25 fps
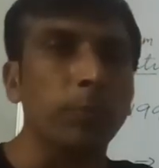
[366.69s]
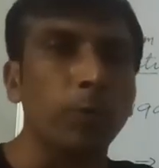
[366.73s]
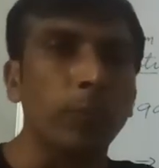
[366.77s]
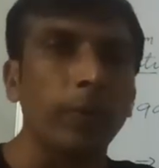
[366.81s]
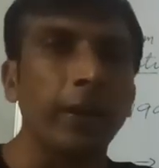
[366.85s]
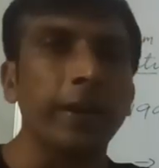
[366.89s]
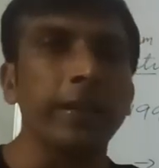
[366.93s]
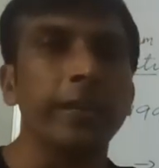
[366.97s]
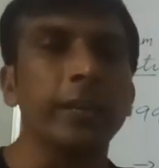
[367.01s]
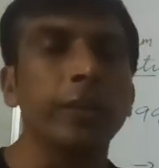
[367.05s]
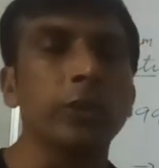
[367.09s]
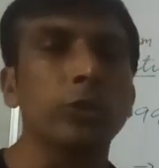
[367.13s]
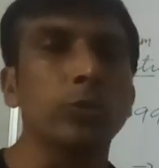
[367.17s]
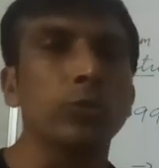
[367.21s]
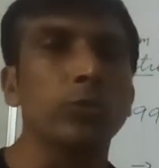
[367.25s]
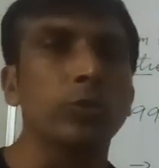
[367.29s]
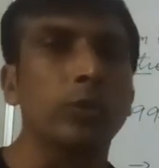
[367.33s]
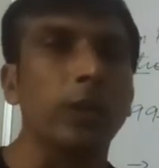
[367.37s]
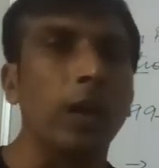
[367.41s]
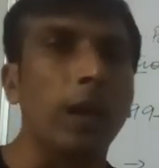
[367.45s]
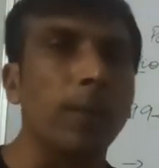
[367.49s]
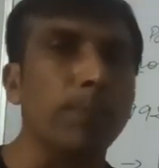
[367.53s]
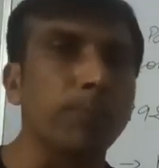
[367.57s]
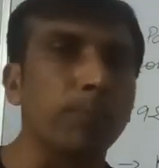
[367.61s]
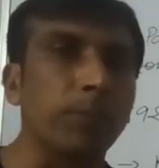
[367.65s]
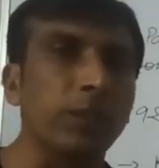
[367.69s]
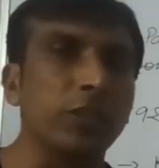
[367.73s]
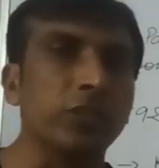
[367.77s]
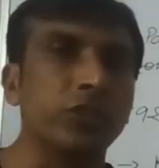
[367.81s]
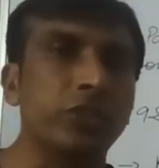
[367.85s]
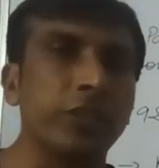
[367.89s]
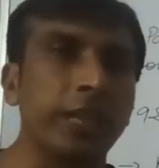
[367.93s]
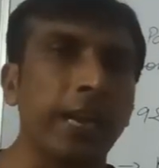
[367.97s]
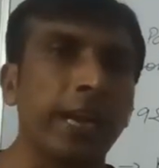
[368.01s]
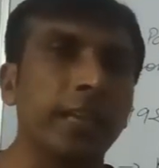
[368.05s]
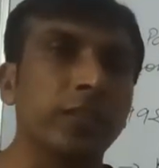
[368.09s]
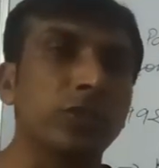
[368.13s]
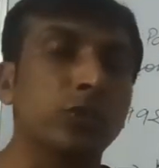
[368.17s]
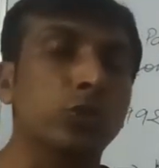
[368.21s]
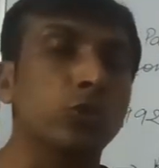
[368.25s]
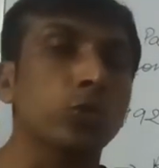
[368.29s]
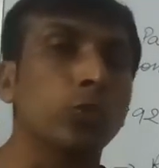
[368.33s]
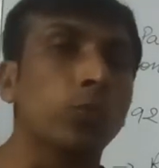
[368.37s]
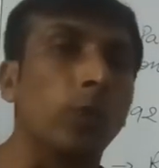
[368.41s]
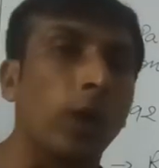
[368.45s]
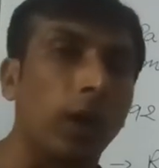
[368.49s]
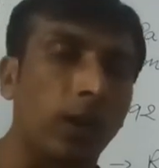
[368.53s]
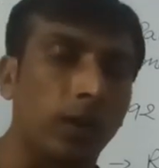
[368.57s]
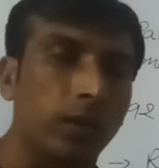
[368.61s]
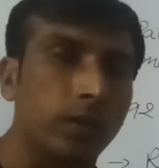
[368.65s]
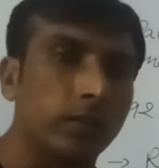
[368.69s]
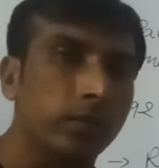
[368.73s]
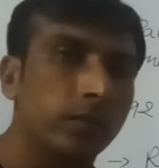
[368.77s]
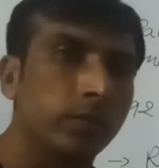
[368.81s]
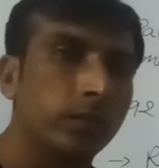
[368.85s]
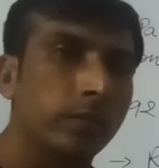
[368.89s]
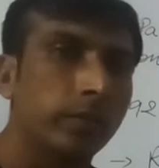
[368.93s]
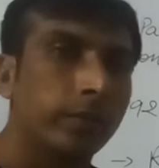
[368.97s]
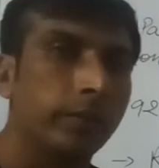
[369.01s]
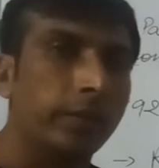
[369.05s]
provided to gram panchayat to work.